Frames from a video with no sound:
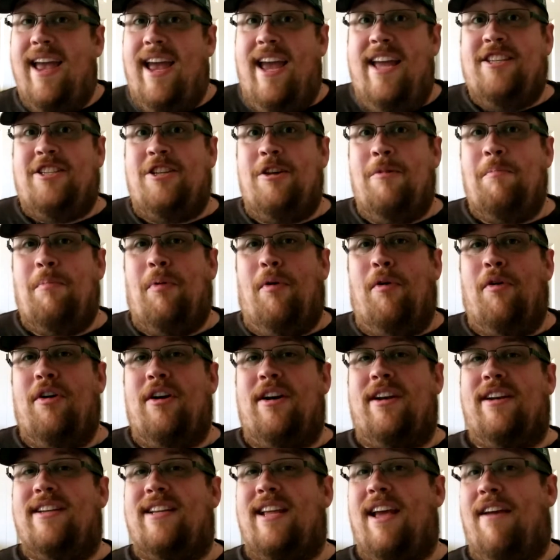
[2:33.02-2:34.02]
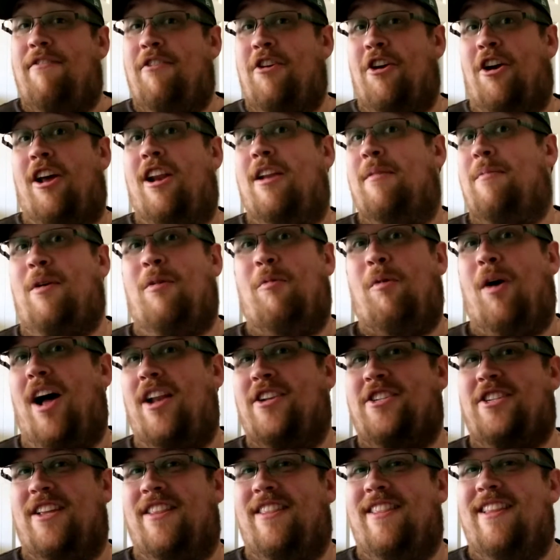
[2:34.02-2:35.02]
It's important if you're going to be
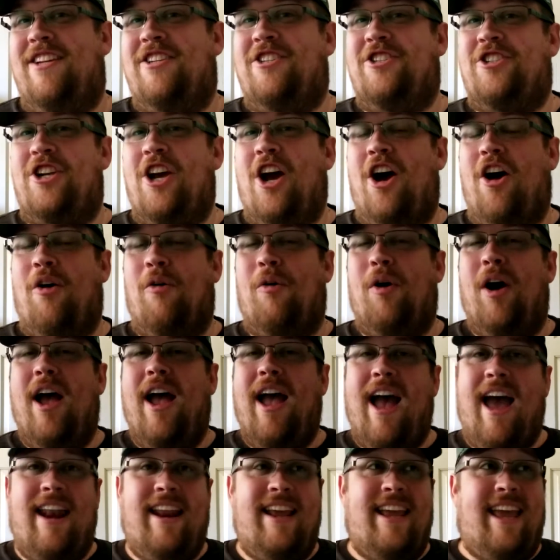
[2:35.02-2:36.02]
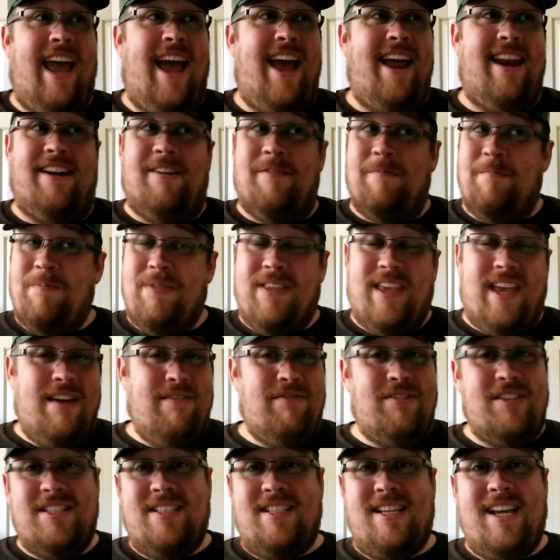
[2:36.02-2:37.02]
watching this show. And again,
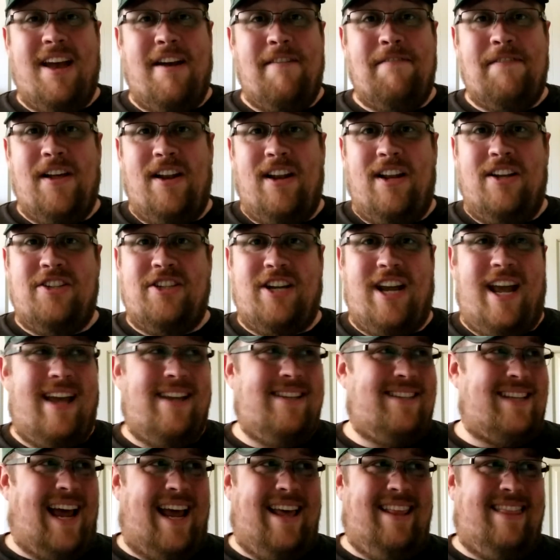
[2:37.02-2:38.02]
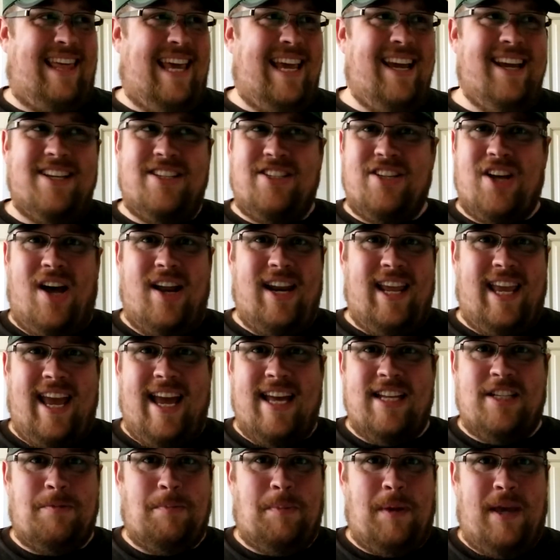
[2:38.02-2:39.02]
give the C F L a chance. I think it's on E
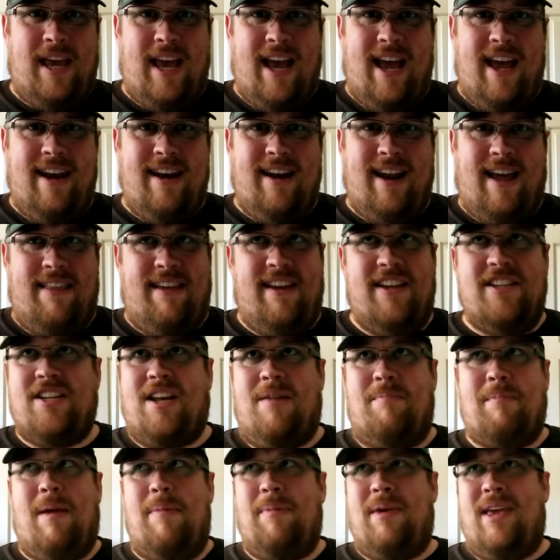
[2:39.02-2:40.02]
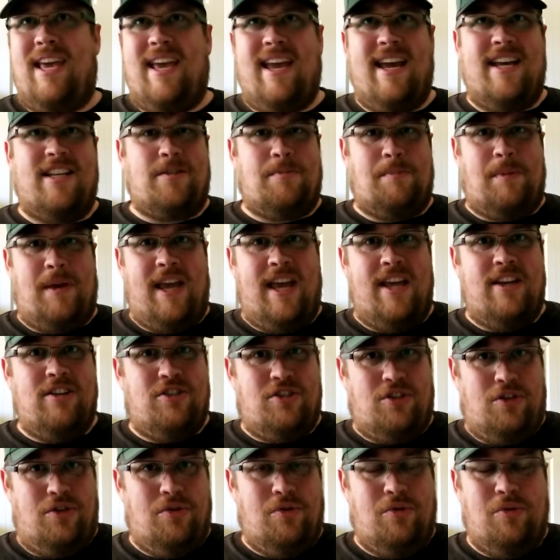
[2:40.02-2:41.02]
S P N. I think it's on maybe E S P N
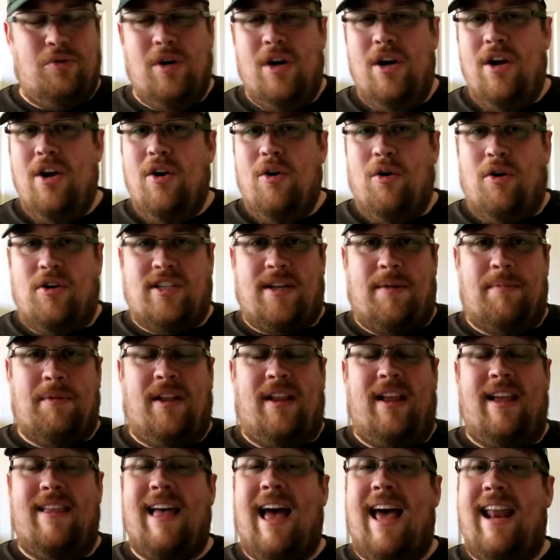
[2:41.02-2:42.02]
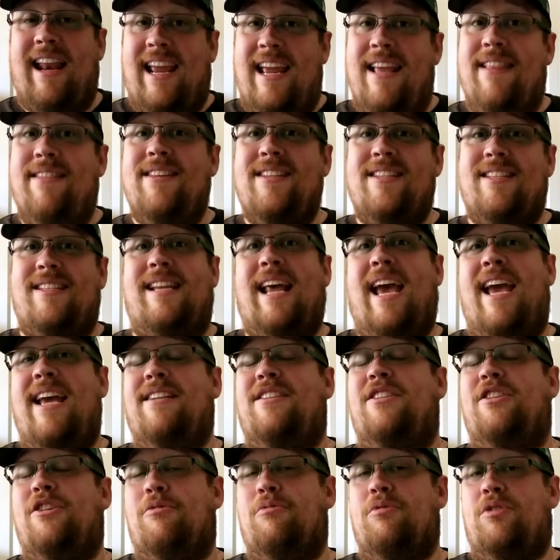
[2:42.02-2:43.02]
two or something like that. In the
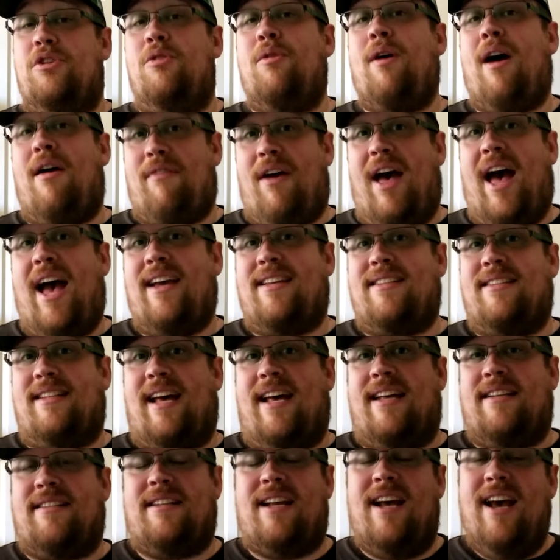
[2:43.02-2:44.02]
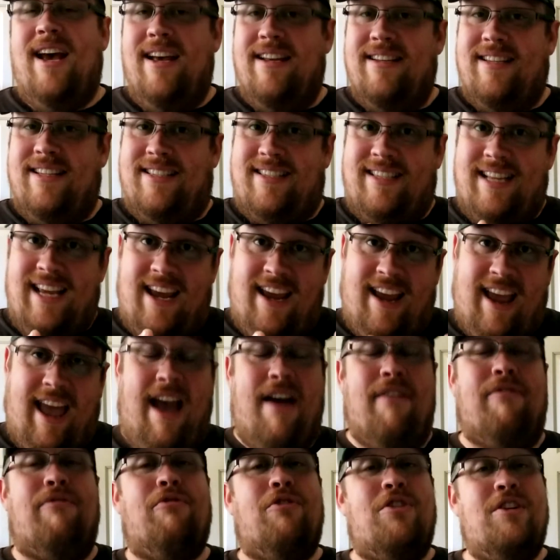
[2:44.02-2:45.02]
States, you do have access to seeing
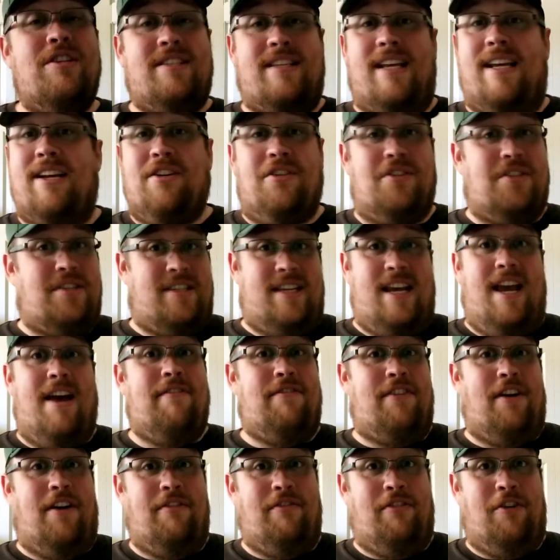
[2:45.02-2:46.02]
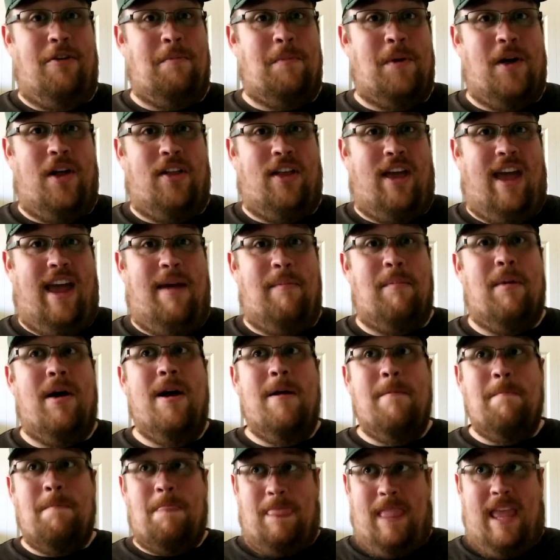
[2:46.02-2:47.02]
every single C F L football game
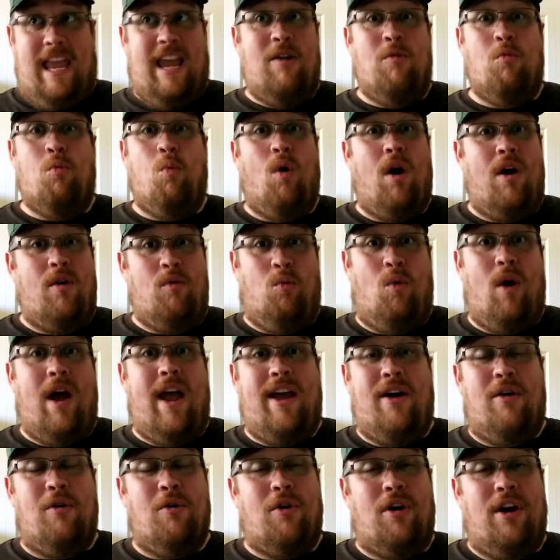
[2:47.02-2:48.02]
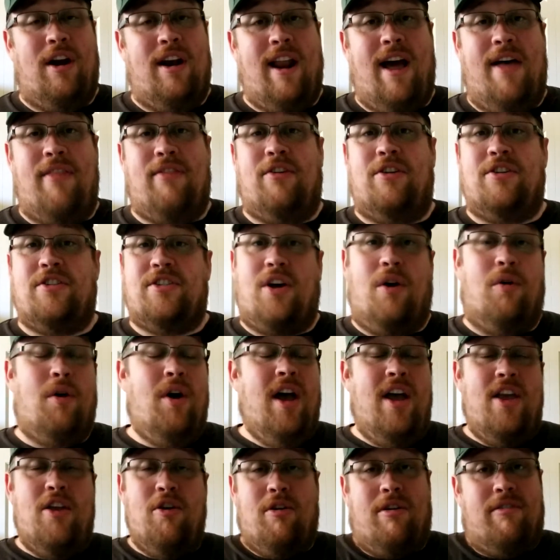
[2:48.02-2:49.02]
in one way or another. So
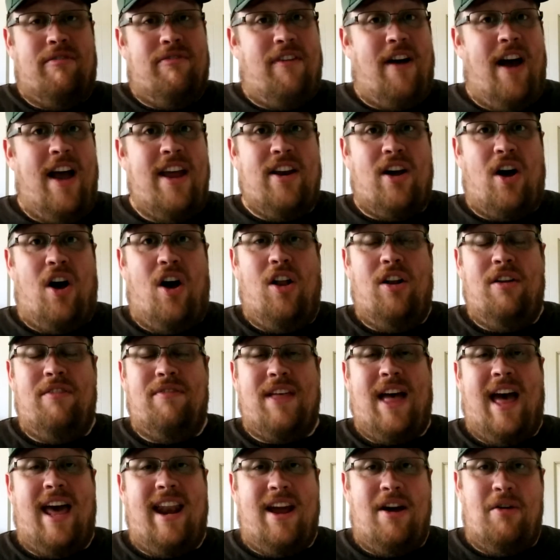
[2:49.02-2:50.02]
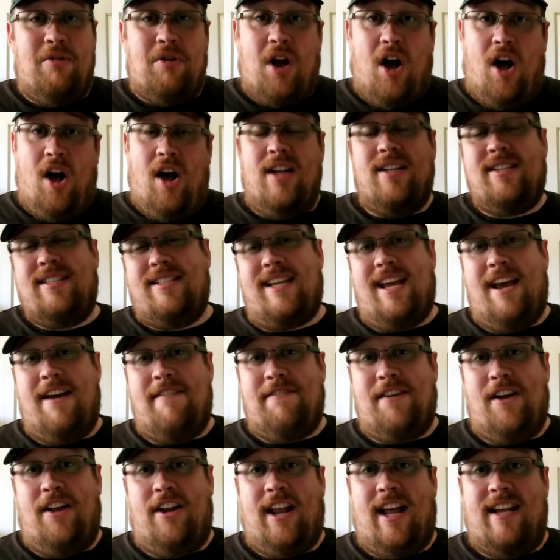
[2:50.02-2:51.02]
you can find all of that out on C
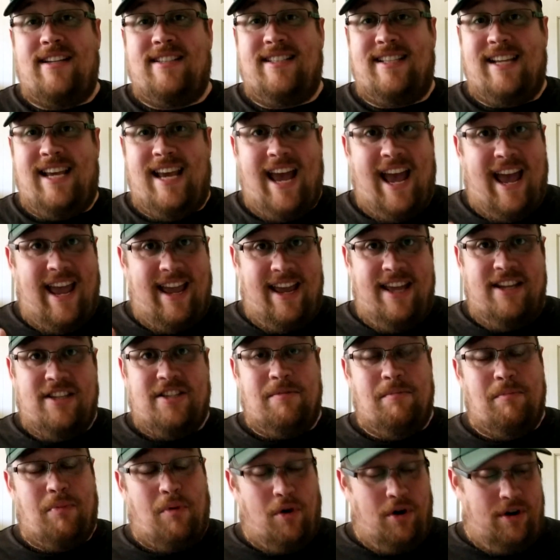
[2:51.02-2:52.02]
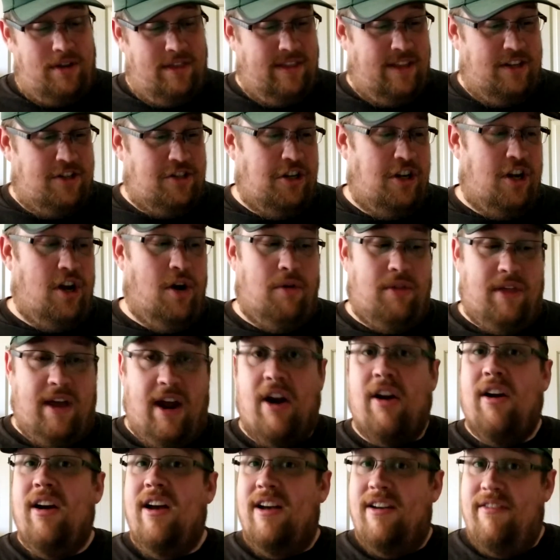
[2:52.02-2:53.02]
F L dot C A. It's important that you go
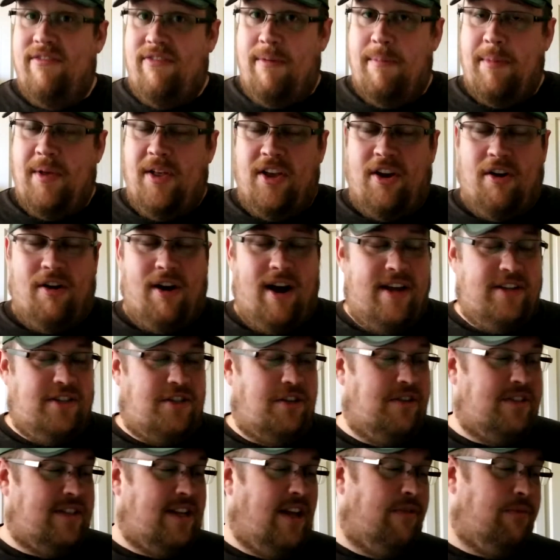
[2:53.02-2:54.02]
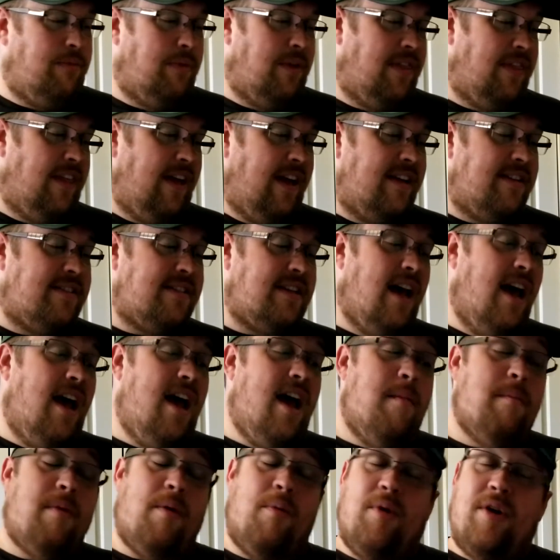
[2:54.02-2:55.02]
there. Familiarize yourself with things.
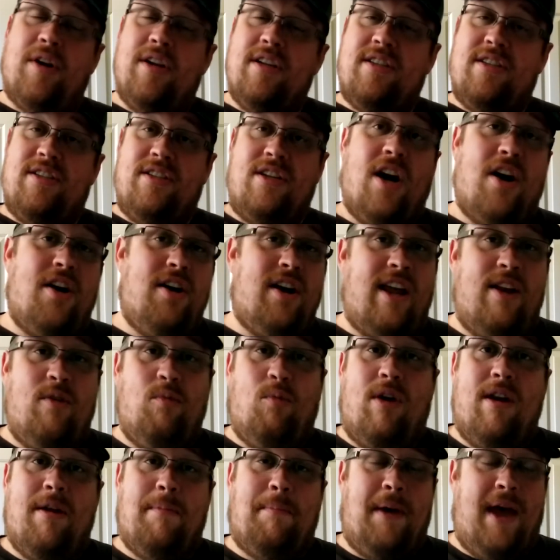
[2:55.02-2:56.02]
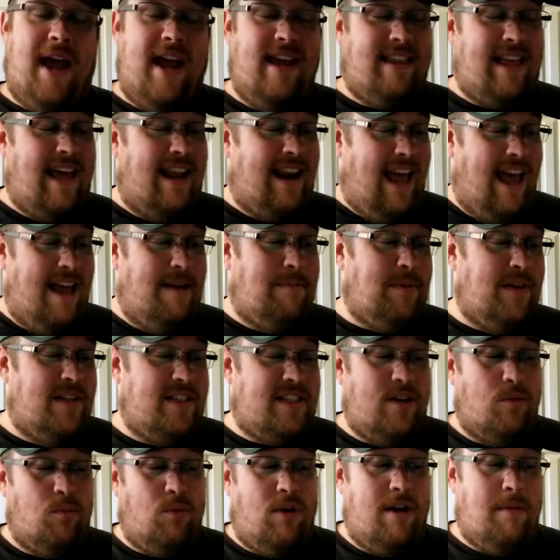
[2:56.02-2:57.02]
But we're going to start in Winnipeg, that
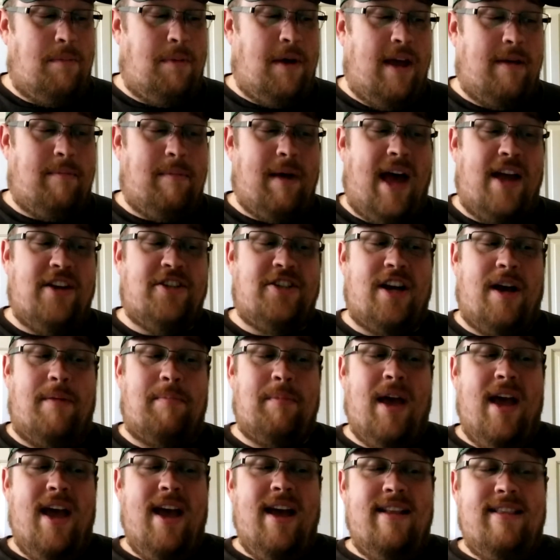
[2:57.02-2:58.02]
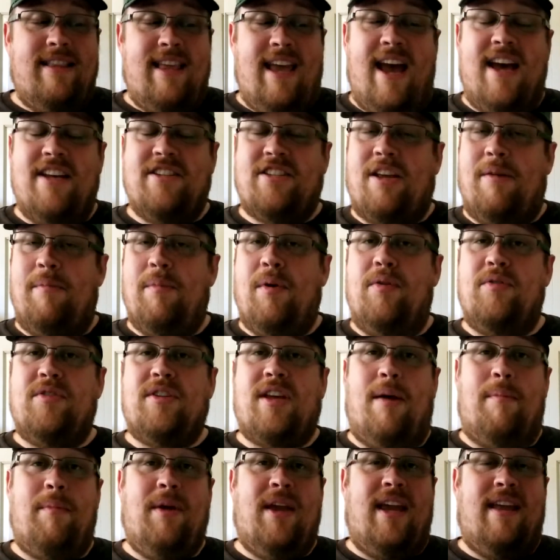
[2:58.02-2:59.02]
Edmonton-Winnipeg matchup. The Eskimos
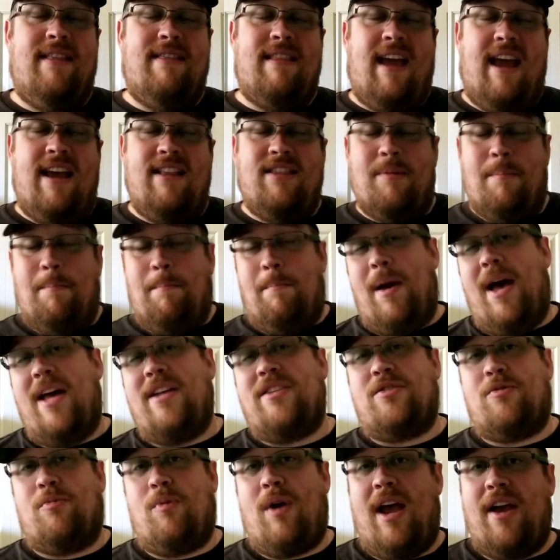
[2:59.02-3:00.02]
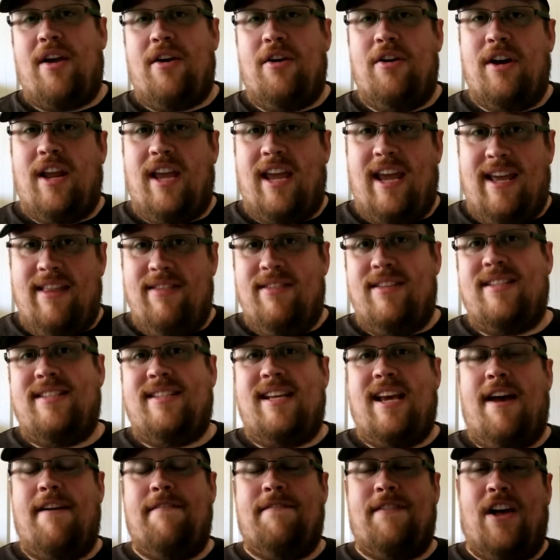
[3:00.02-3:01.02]
coming in, they had the best record in the
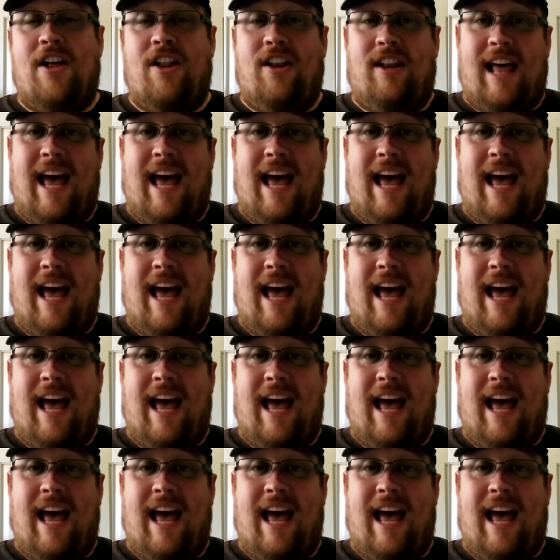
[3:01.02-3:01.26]
C F L